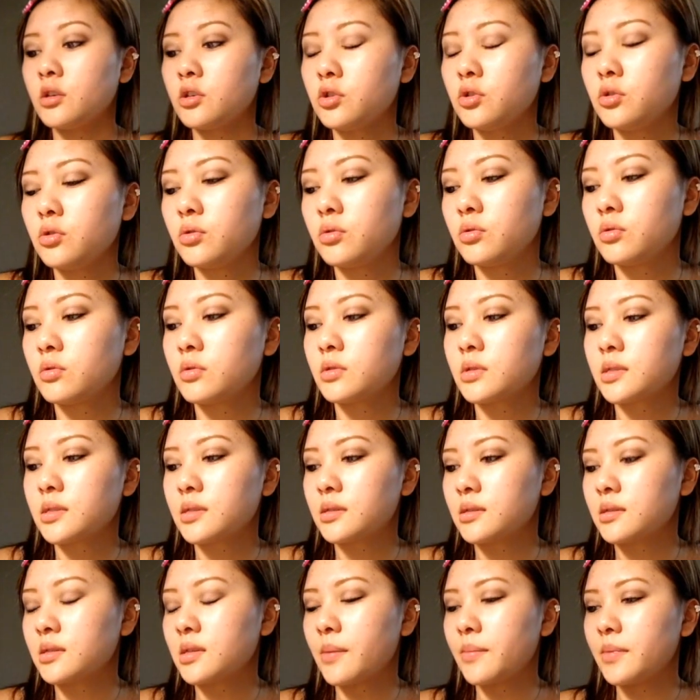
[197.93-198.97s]
use
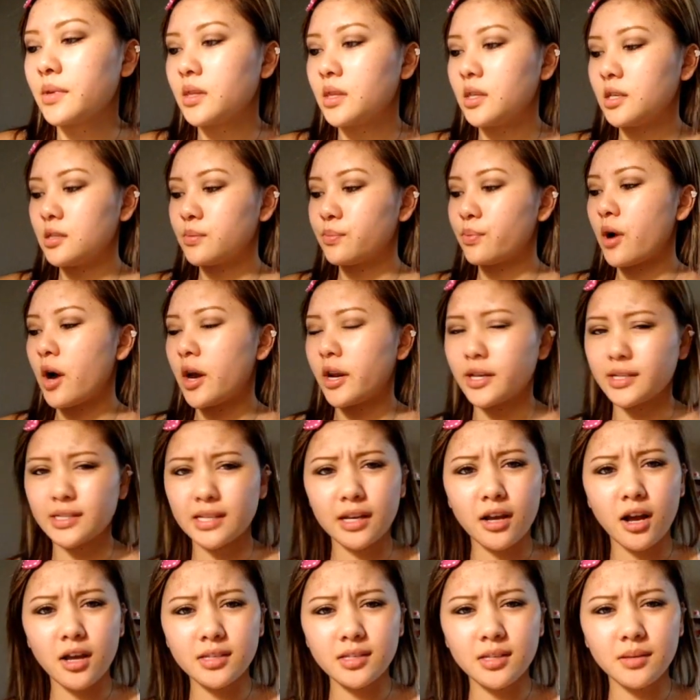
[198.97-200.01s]
some of these products.
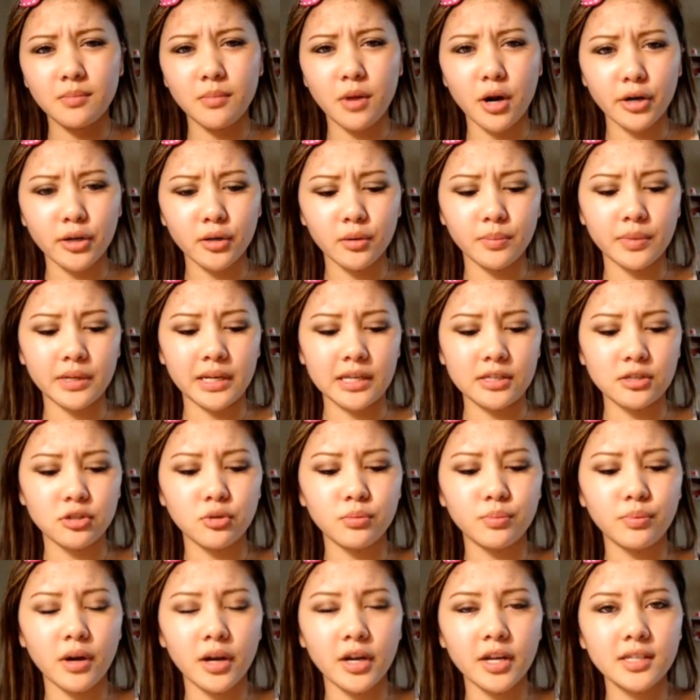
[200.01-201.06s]
I got some Mario
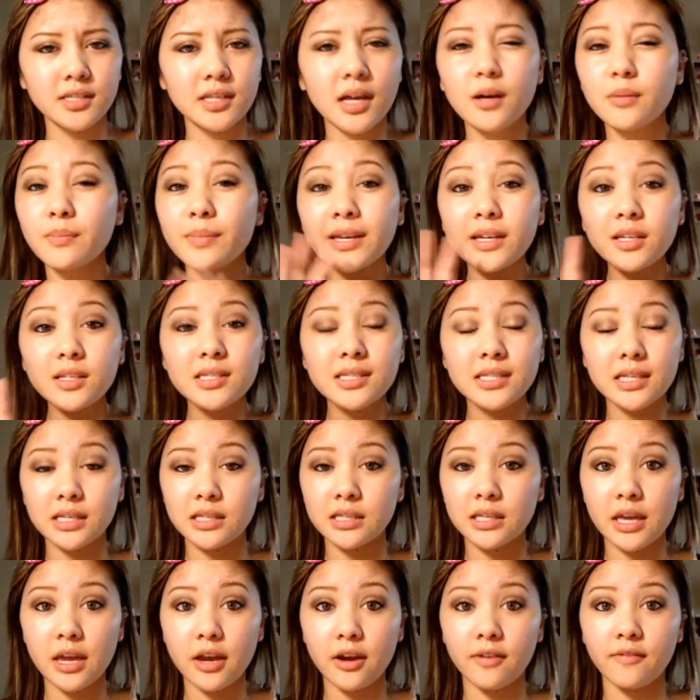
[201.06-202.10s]
Badescu products. I'll make a
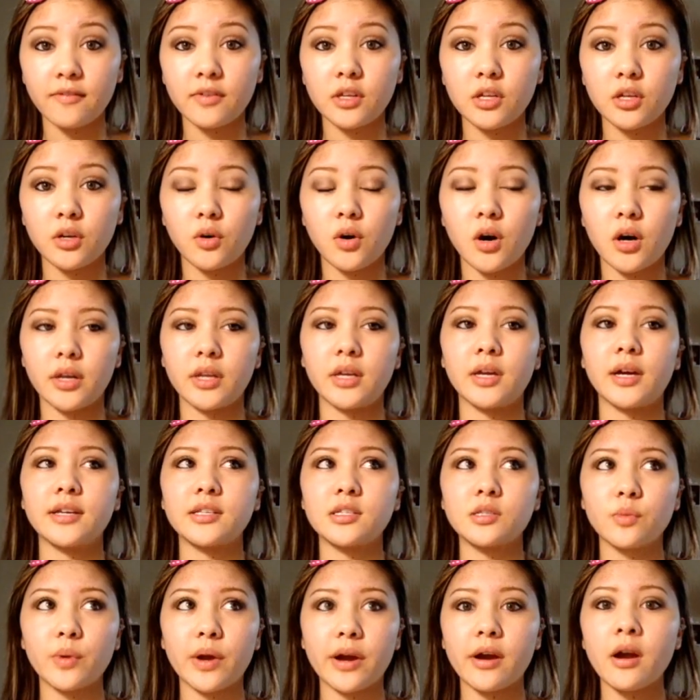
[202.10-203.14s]
skincare video on it, I
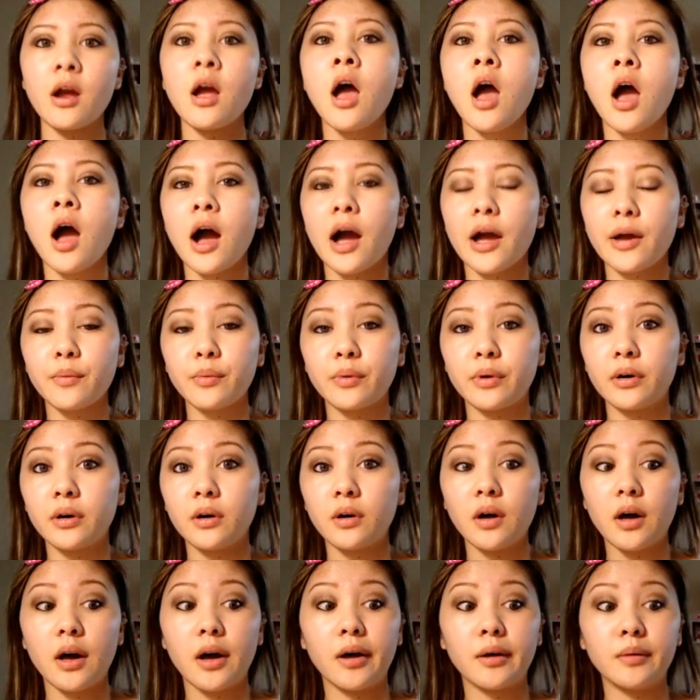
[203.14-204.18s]
swear I
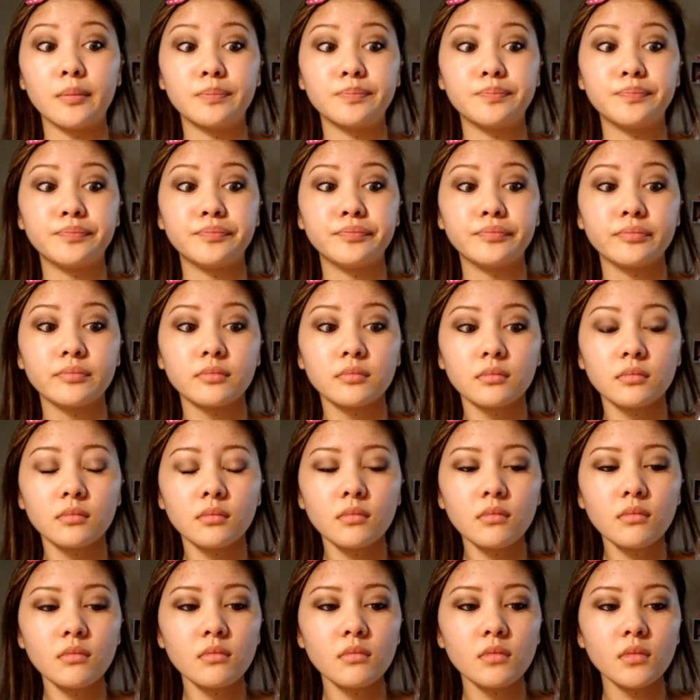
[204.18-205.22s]
will.
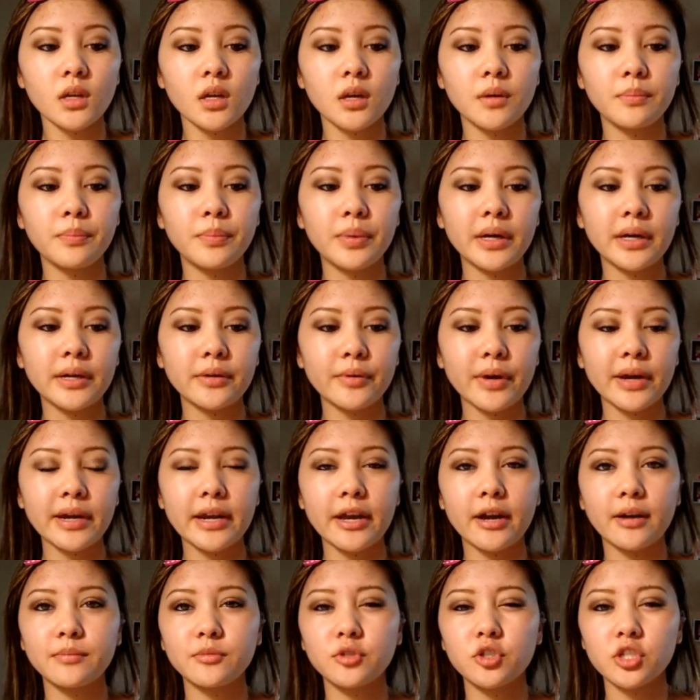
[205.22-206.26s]
But right
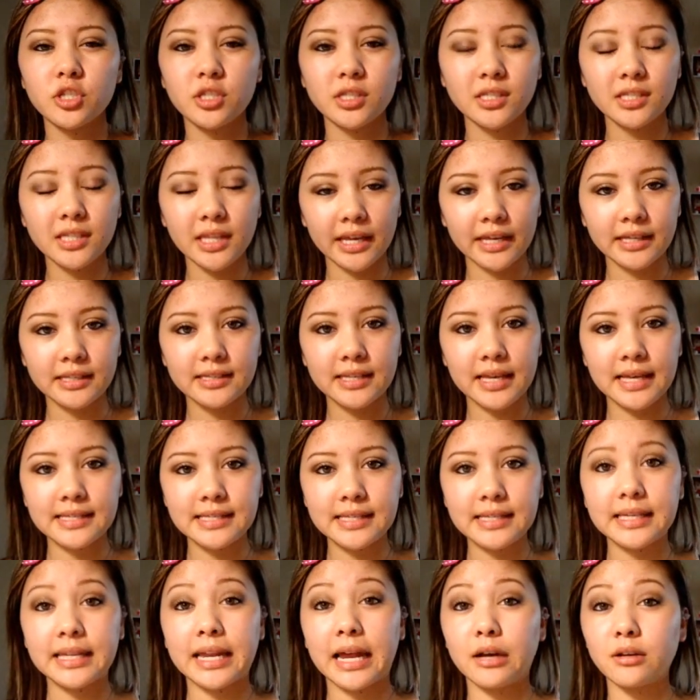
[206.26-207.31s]
now I'm just like
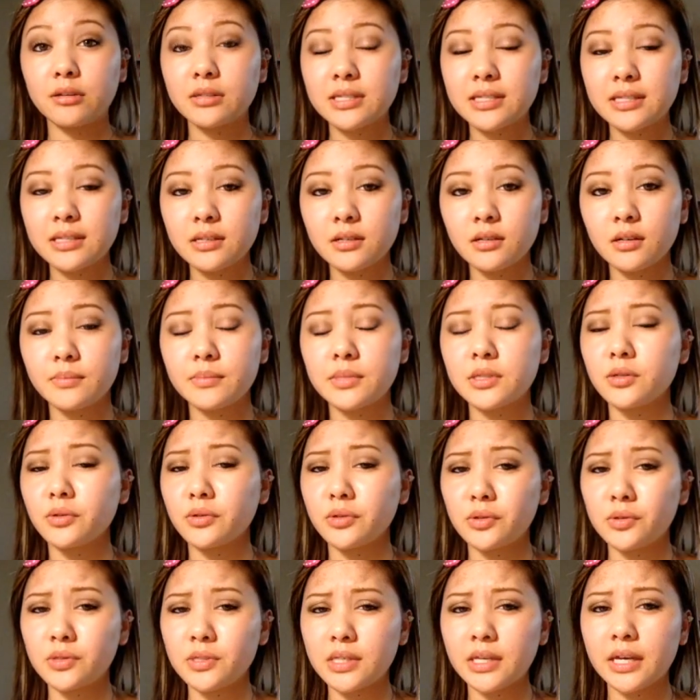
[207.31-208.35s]
testing it out still. I'm still
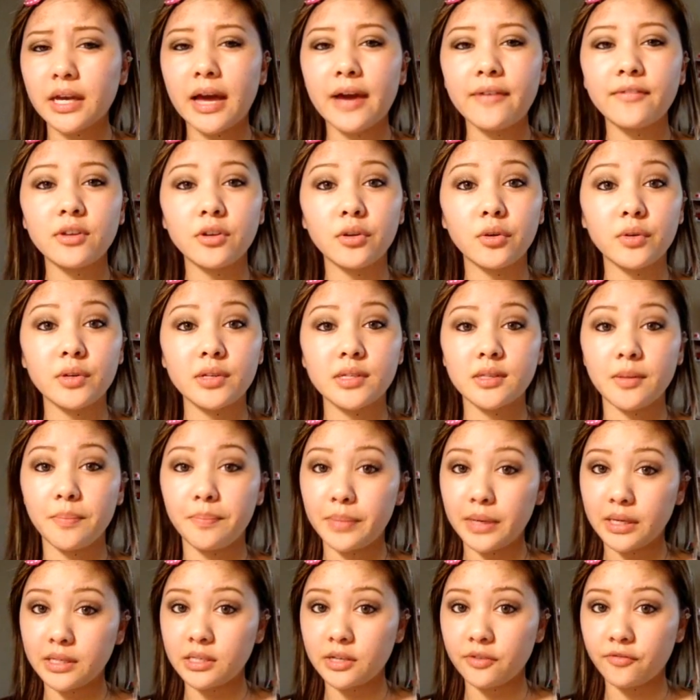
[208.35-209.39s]
using it. I haven't noticed a
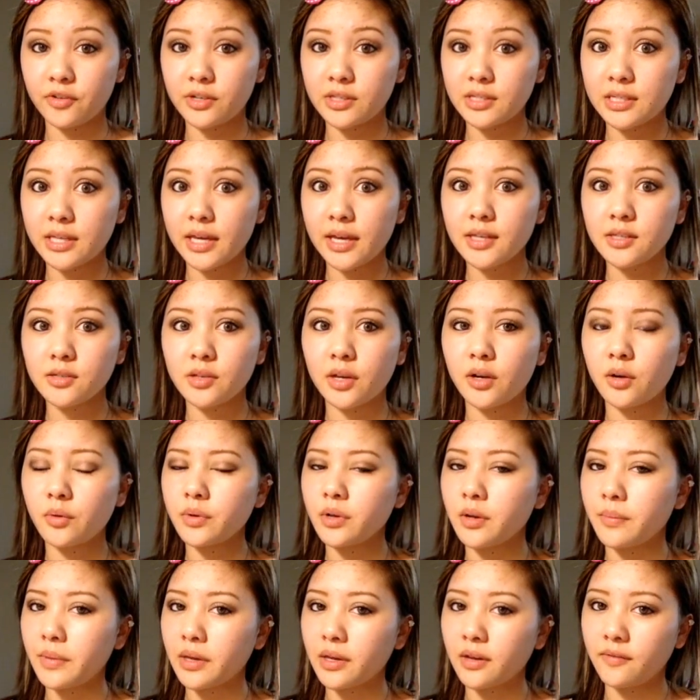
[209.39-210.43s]
big difference yet, so I don't
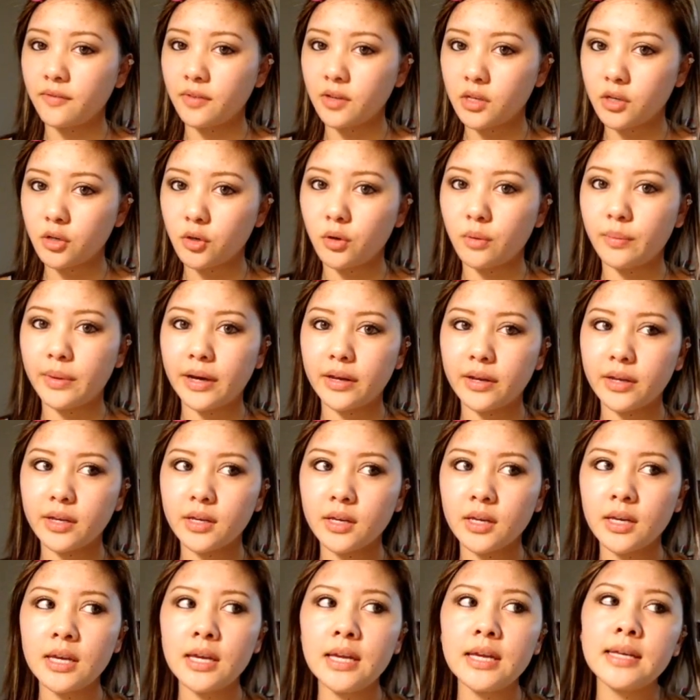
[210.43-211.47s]
want to make a video about it
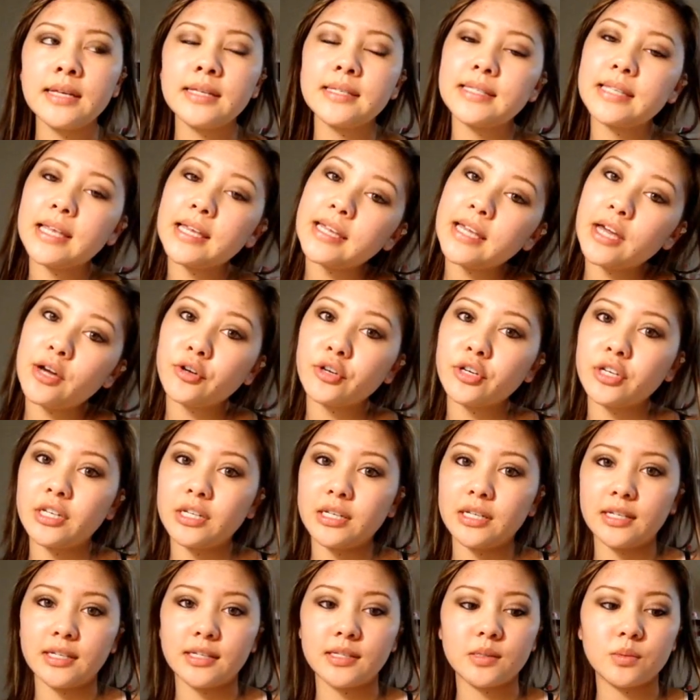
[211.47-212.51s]
saying how good
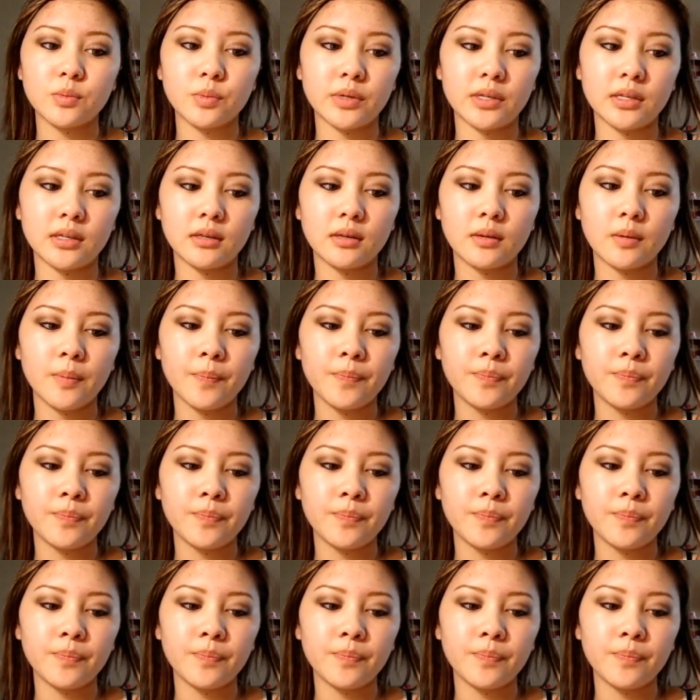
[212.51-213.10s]
it is when